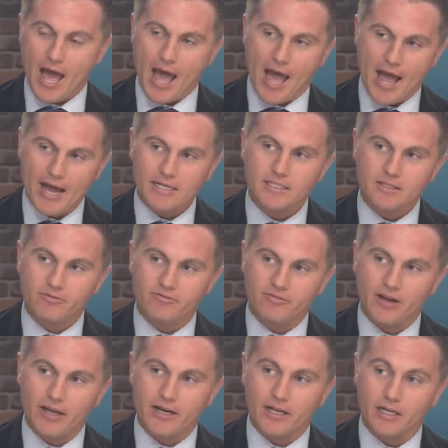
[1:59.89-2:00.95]
As the
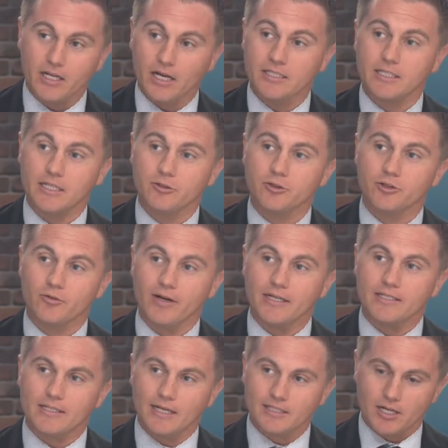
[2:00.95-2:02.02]
Fed cuts interest
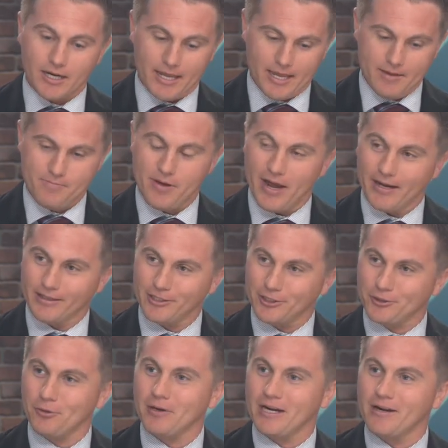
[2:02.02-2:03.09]
rates, that's going to impact the
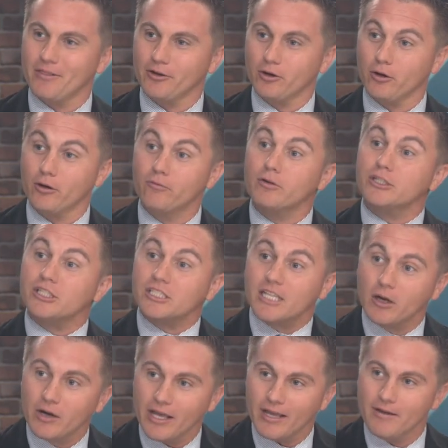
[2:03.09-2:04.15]
short end of the curve, which is
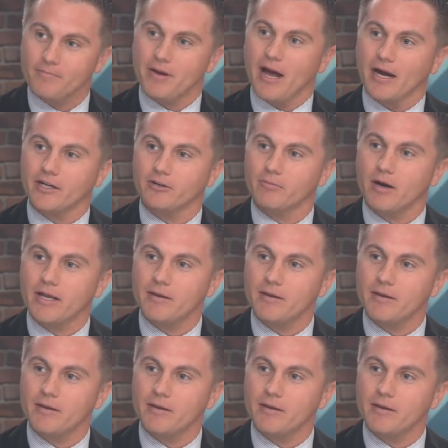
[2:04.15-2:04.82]
going to impact your money